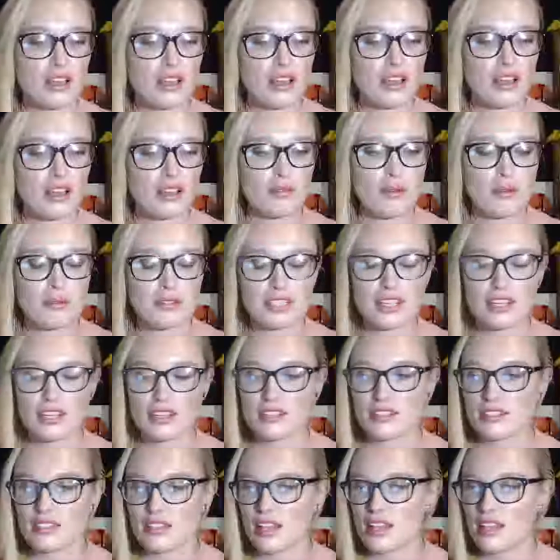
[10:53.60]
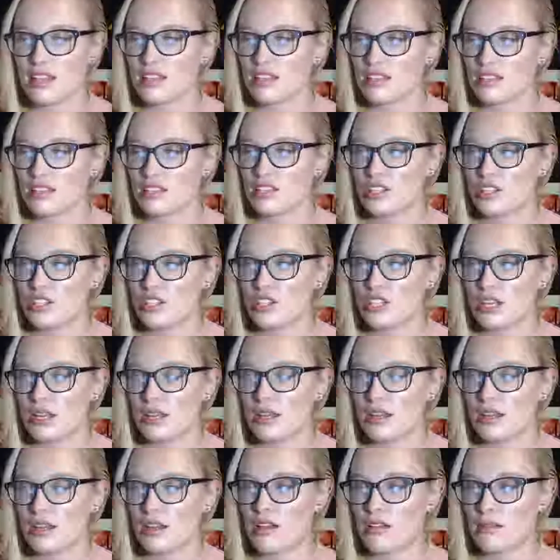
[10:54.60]
what was I gonna say?
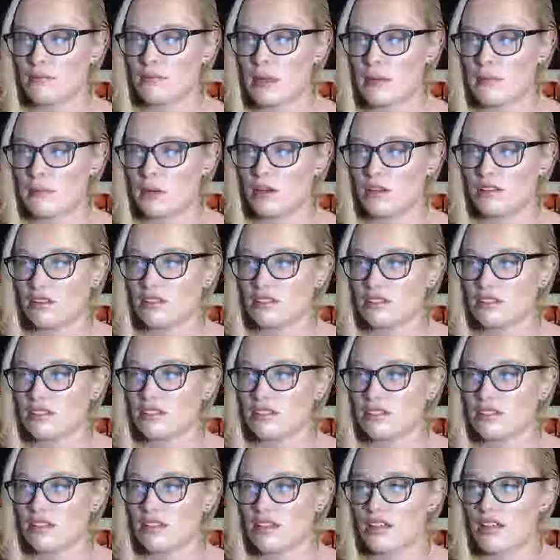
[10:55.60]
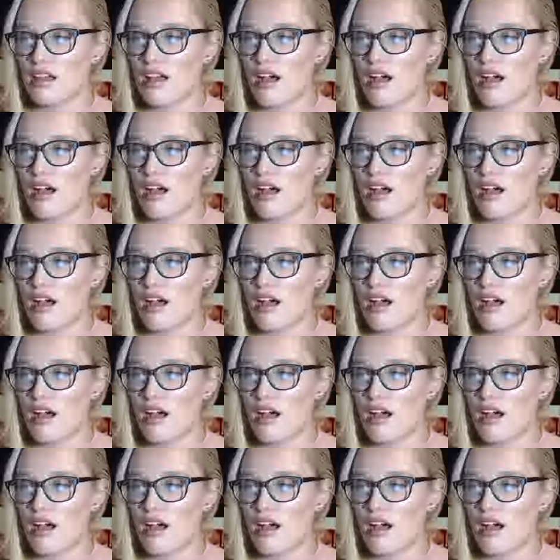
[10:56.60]
Shit on my balls.